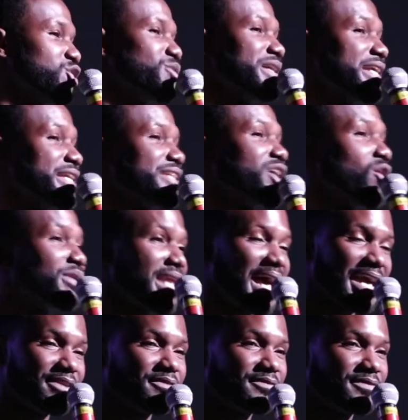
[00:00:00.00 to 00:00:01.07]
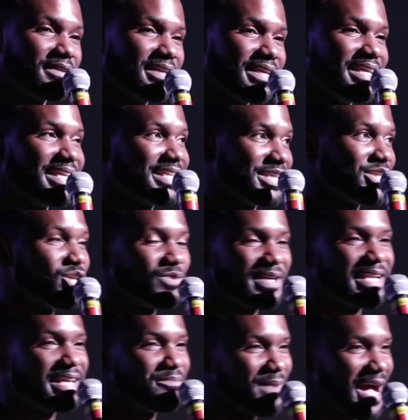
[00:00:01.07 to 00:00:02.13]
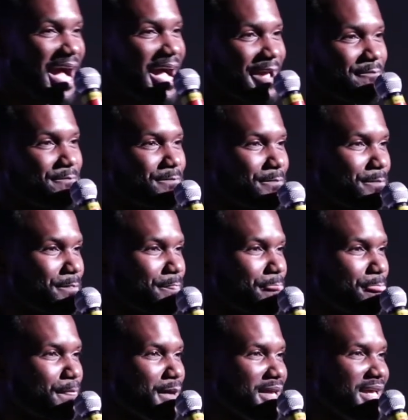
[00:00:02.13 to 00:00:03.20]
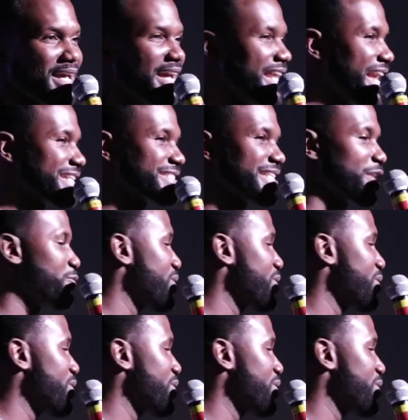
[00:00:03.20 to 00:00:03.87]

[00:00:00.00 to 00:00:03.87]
do it in your life, He could do it in mine. And I say